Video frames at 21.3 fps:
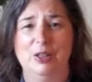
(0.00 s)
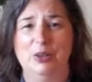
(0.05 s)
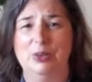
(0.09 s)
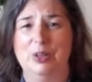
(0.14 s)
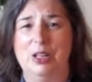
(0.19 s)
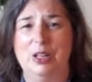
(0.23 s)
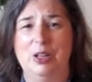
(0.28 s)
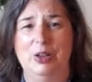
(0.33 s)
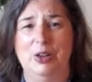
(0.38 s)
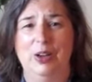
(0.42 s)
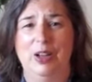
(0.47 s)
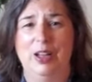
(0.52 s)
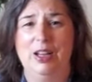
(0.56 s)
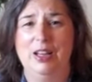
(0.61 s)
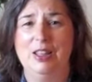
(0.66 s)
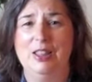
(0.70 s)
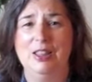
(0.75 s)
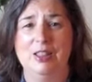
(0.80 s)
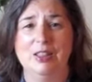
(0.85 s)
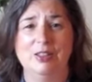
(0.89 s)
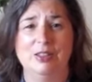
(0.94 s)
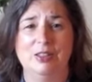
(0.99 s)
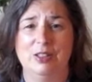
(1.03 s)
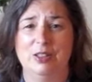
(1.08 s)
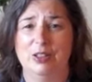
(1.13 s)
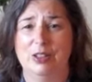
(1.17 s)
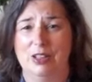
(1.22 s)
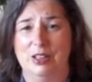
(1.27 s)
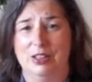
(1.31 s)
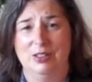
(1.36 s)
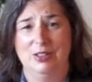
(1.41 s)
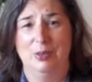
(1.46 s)
hear anything
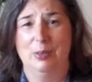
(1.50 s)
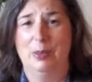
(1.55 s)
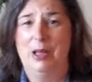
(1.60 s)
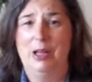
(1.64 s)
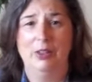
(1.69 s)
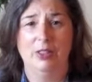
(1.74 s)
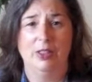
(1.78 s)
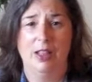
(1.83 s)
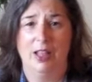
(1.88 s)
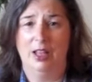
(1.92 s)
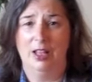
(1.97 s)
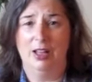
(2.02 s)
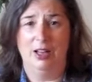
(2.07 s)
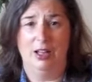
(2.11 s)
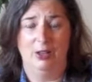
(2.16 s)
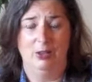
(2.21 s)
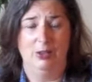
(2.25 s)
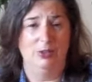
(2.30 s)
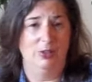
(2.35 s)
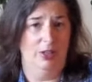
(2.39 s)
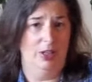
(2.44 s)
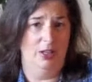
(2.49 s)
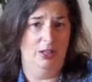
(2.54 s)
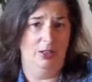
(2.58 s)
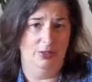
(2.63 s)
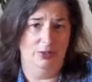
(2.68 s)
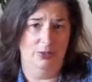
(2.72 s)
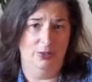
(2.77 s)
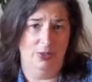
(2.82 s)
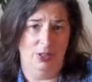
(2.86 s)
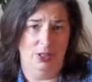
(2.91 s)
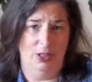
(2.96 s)
serious about that outside of
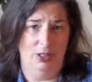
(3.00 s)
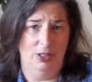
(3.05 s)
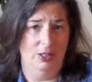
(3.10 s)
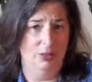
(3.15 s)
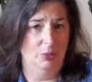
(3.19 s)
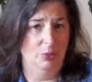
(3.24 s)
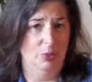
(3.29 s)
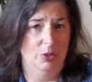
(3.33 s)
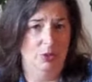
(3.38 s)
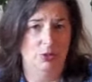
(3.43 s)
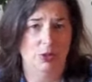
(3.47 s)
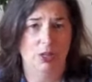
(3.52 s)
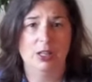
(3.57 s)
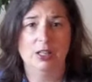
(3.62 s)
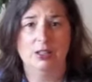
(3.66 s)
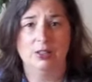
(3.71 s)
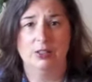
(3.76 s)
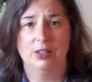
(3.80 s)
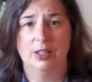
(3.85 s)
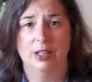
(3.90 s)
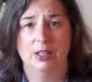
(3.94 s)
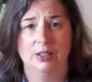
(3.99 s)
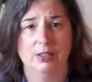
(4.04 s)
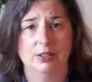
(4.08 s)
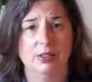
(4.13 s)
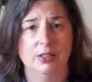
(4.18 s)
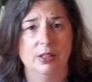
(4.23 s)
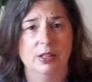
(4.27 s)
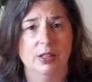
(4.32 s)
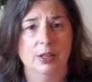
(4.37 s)
what Drake says,